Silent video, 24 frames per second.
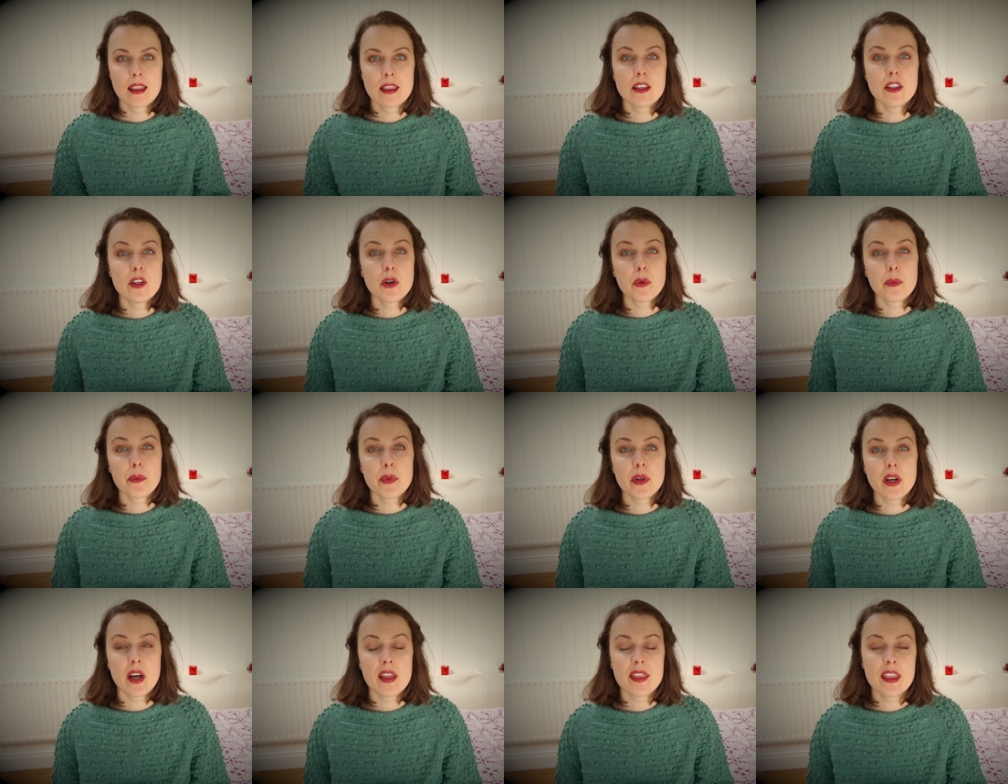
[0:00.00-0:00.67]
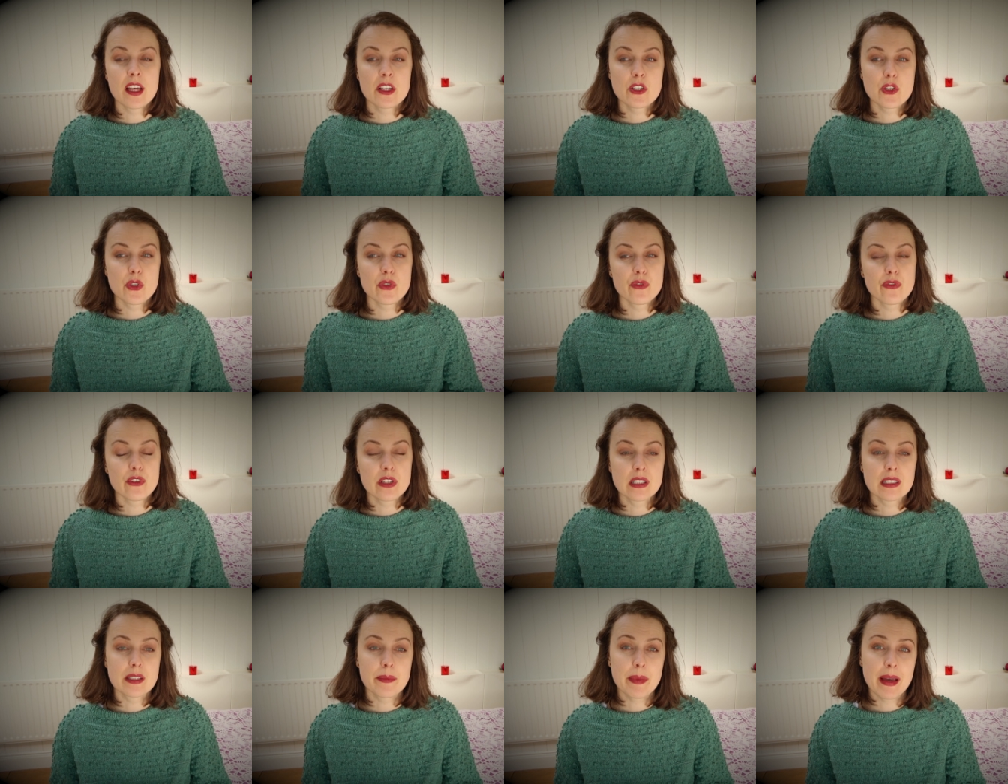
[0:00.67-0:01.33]
the number that you
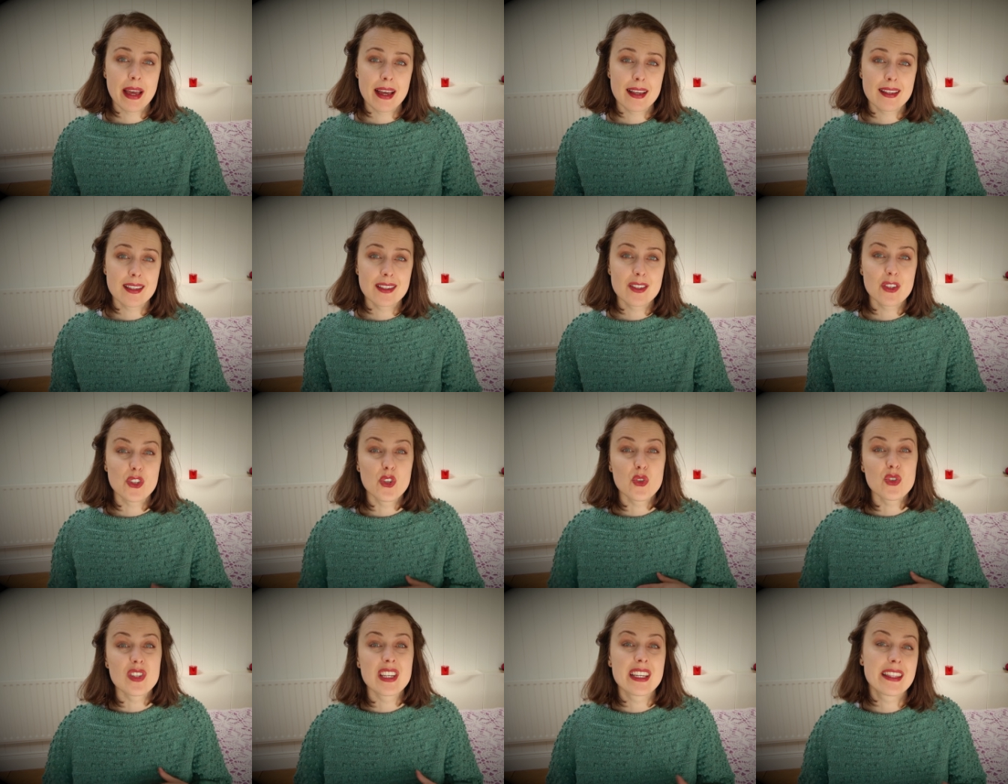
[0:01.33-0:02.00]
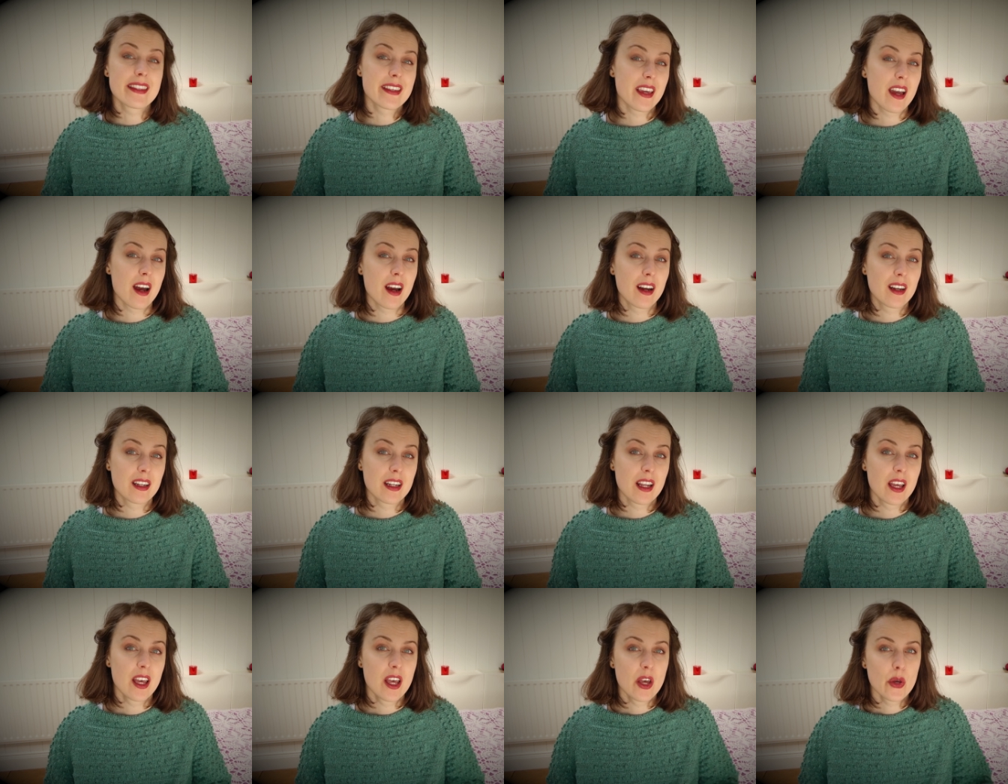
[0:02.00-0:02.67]
feel the best using the
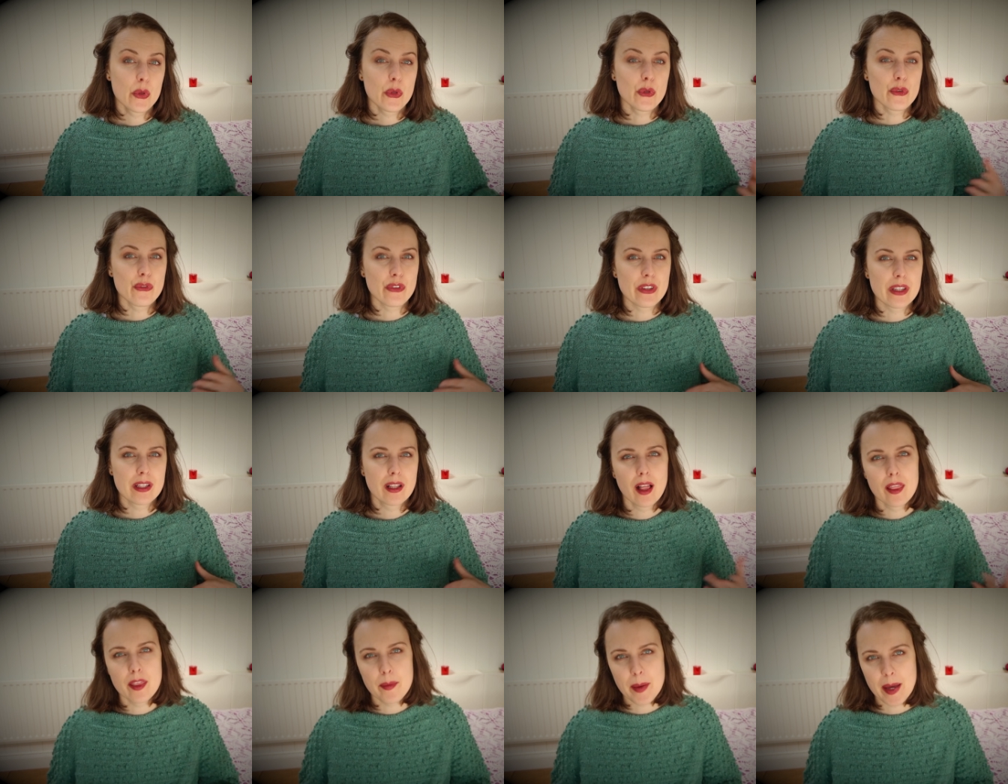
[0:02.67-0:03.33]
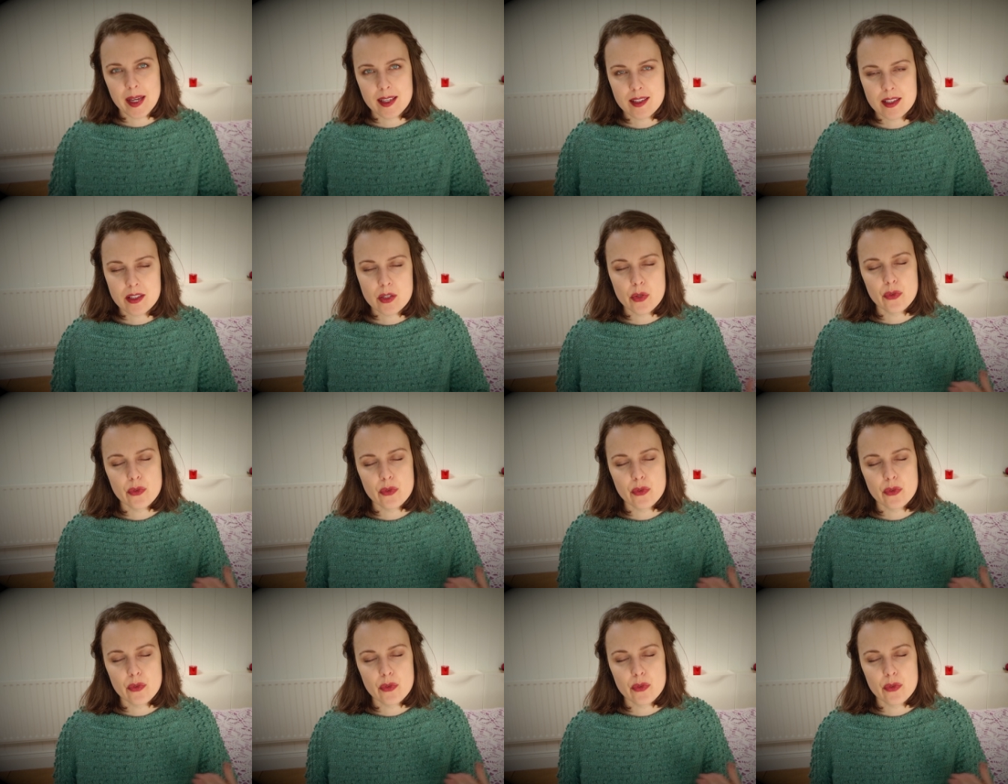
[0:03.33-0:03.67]
yarn you feel the best.